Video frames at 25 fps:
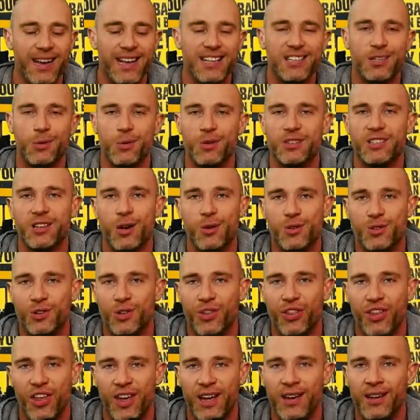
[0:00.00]
into a social
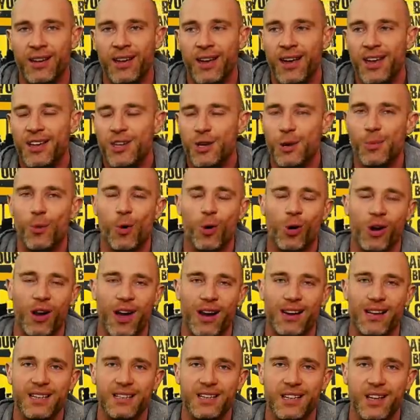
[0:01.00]
thing, you're more
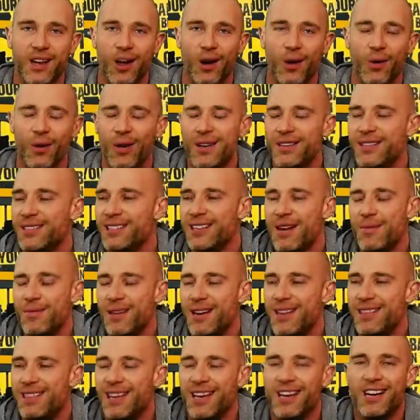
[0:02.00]
likely to go. It's the same with
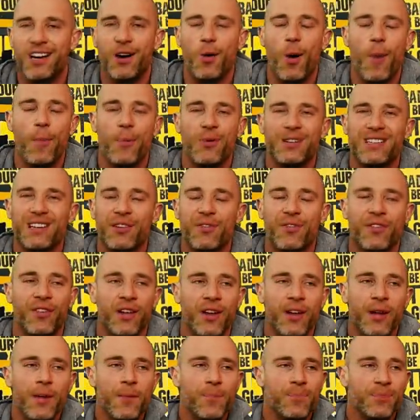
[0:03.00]
anything. Cooperative
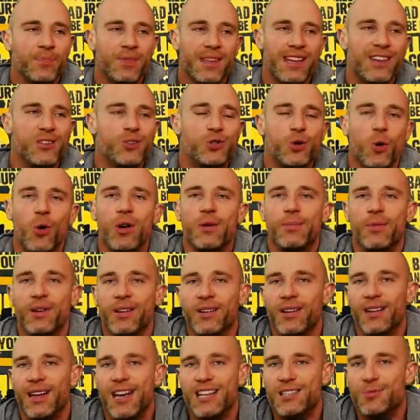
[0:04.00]
enjoyment
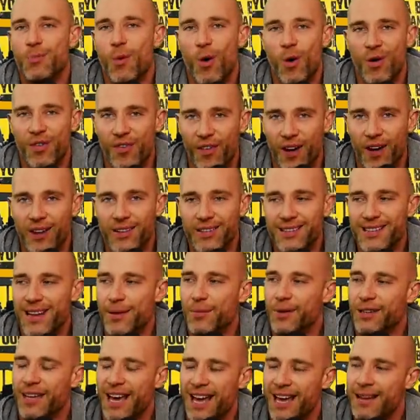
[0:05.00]
is more fun. Same
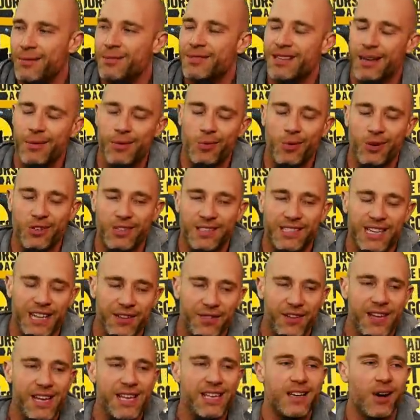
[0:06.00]
with games, same with watching
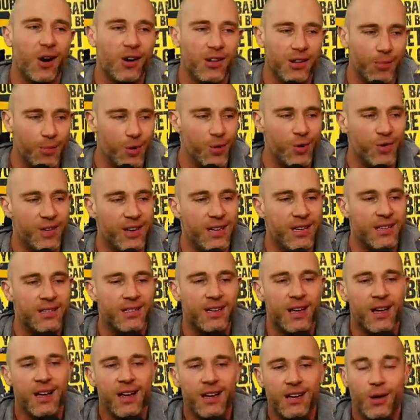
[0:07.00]
TV, go to the movies,
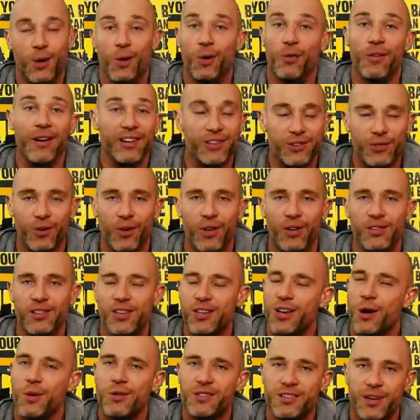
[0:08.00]
go to a restaurant, you
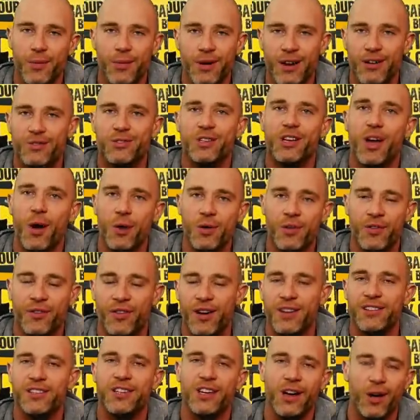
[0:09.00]
go with someone else, you go with your
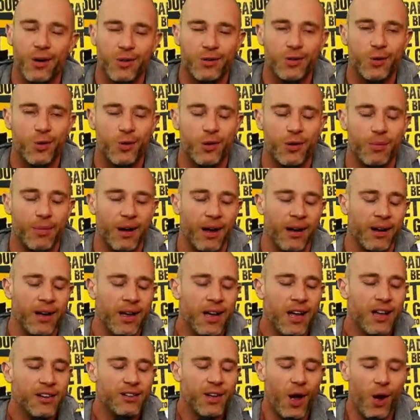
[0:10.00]
friends, you go to talk about.
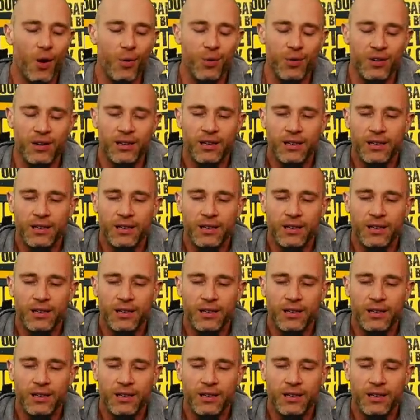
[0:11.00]
Don't